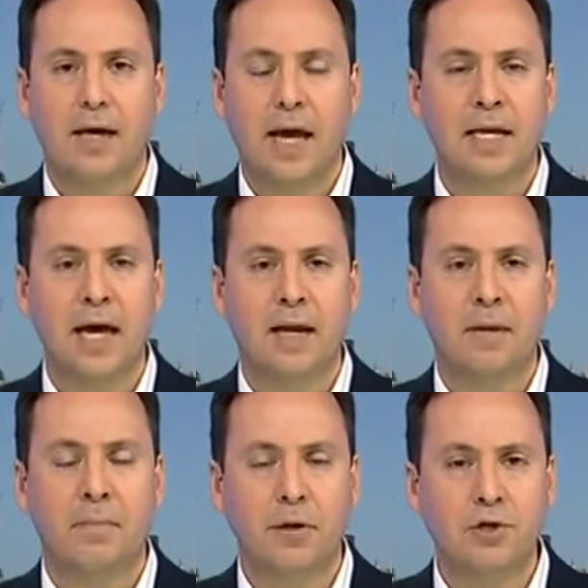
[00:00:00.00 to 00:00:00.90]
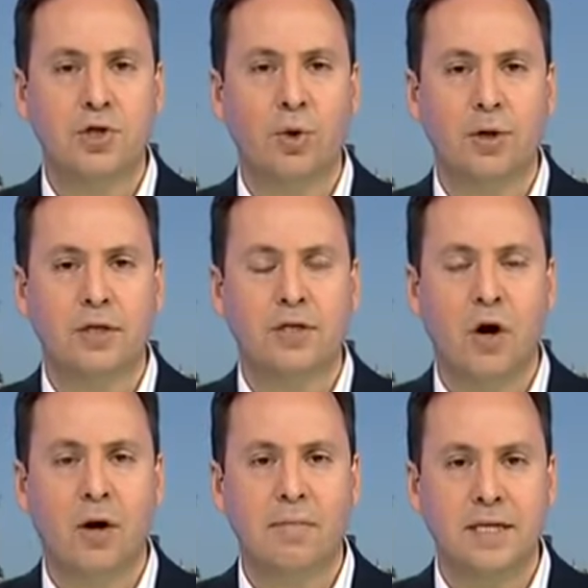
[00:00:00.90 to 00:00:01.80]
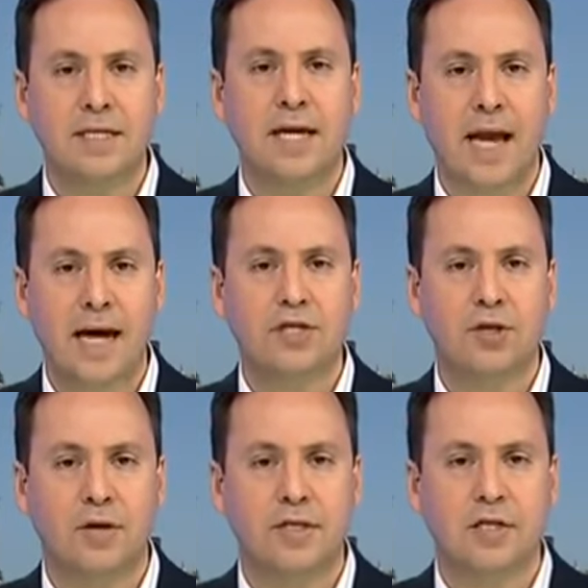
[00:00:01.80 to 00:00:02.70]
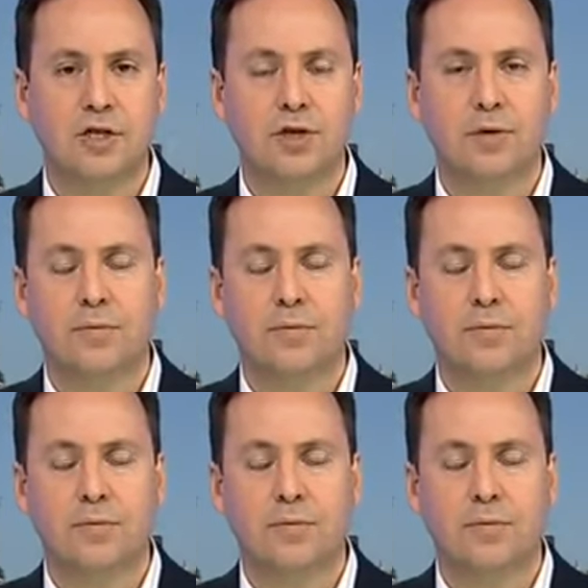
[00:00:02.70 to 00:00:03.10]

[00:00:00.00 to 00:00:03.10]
And but yet Bill Shorten has gone missing in action on this issue.